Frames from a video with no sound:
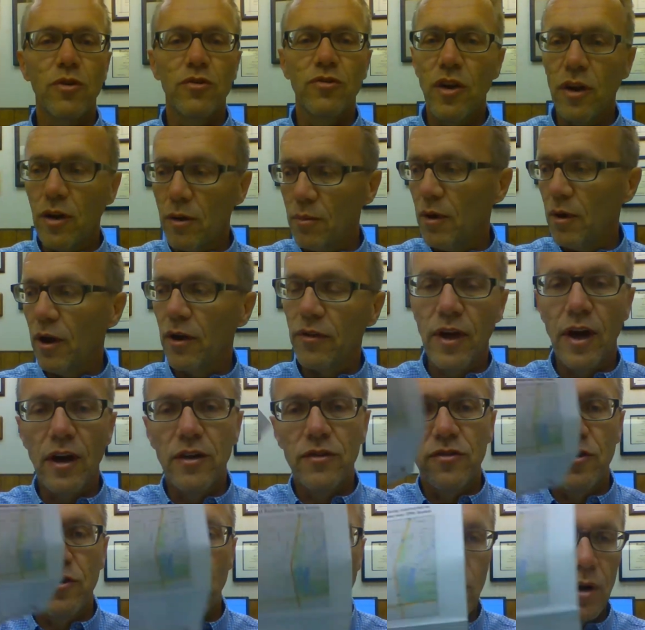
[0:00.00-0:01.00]
we're excited about
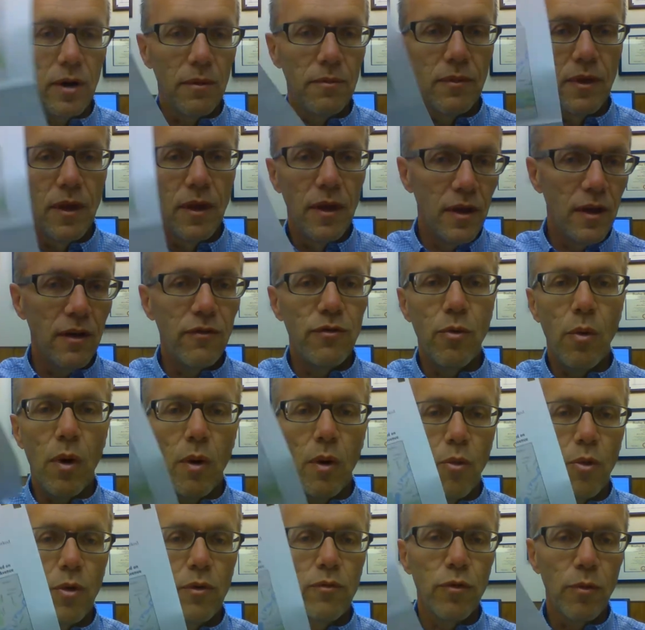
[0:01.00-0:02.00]
that. So if you
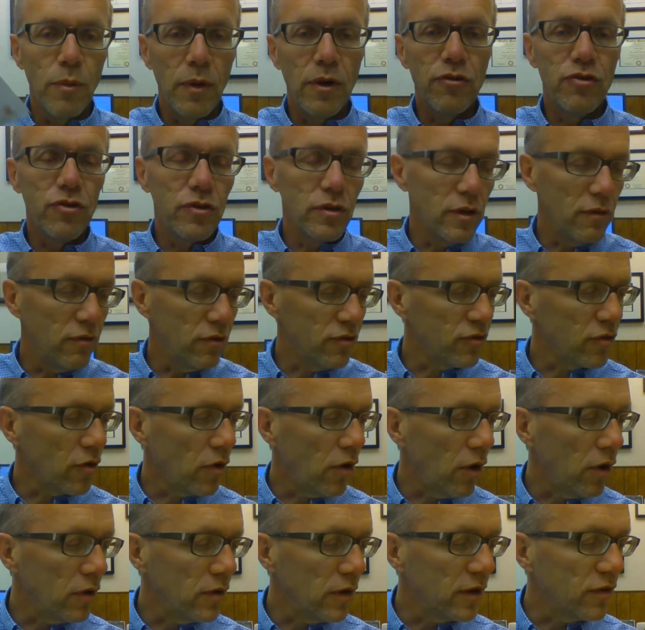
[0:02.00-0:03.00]
want more information, give us a
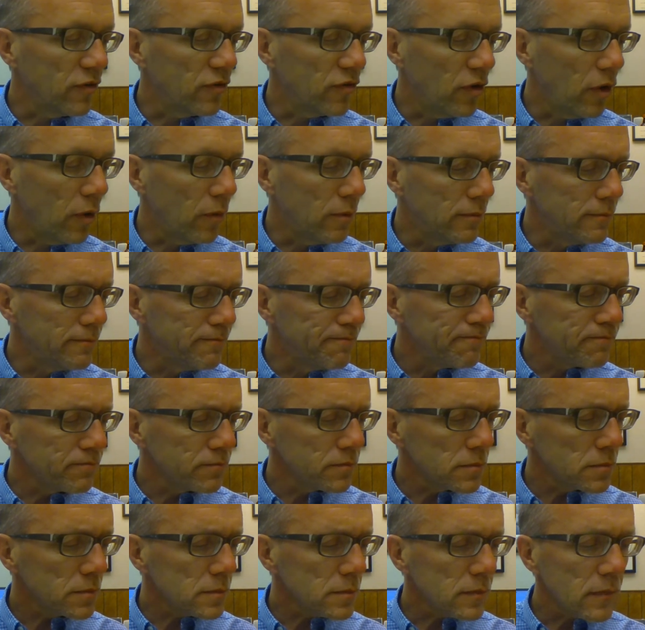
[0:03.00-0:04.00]
call, let us know.
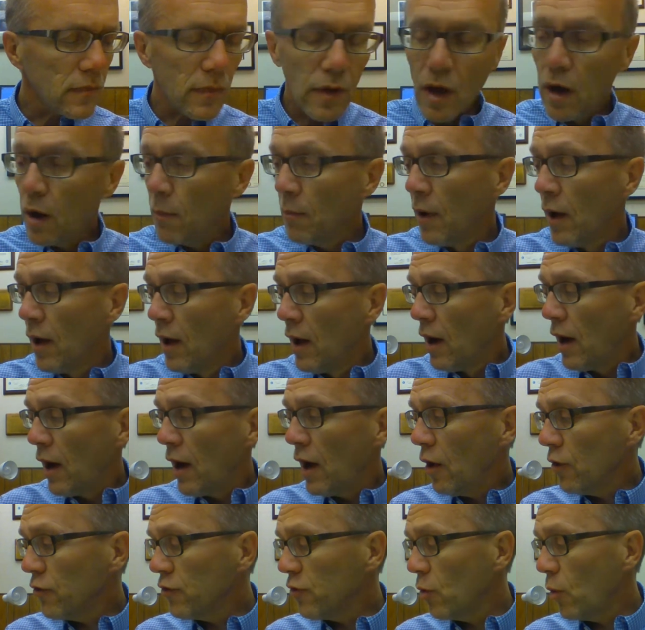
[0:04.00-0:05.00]

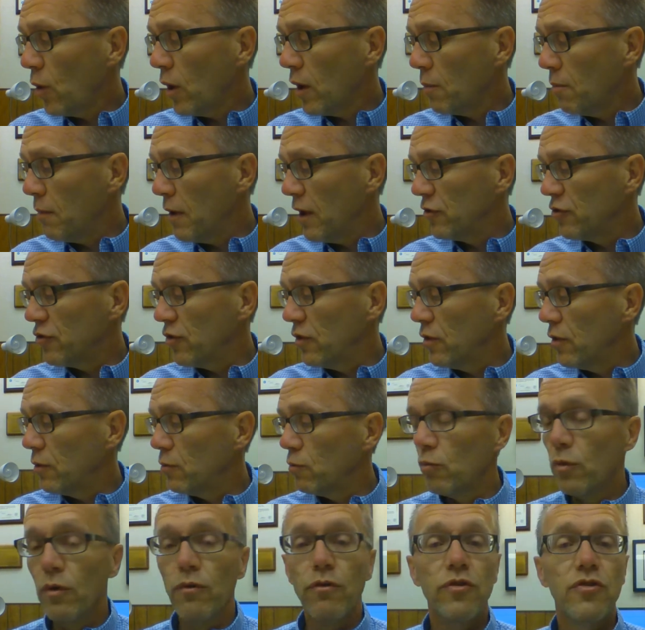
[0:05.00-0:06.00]
I also want to mention
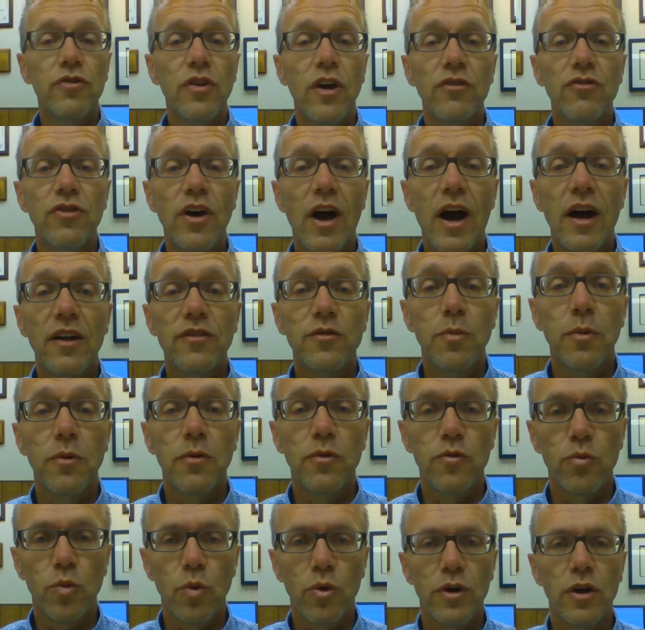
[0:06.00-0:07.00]
the Rivers Edge
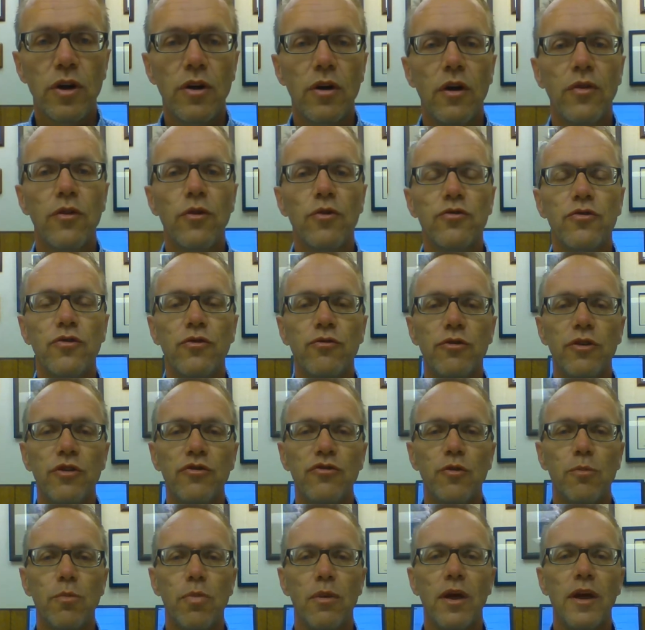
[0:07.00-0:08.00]
Hospital is working on their
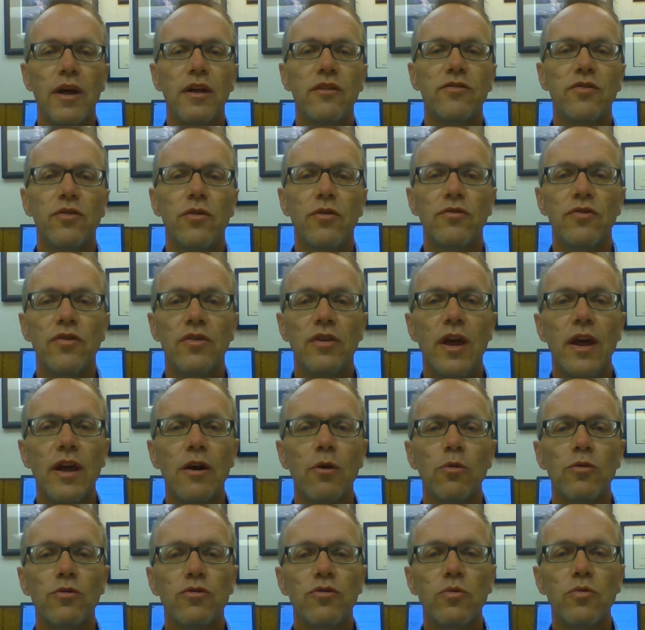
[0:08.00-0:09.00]
strategic plan. So there's a day
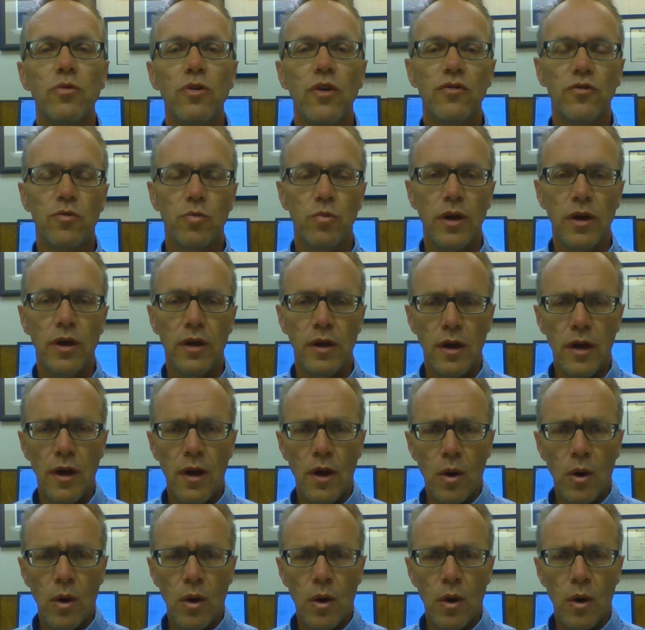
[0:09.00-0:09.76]
or two this week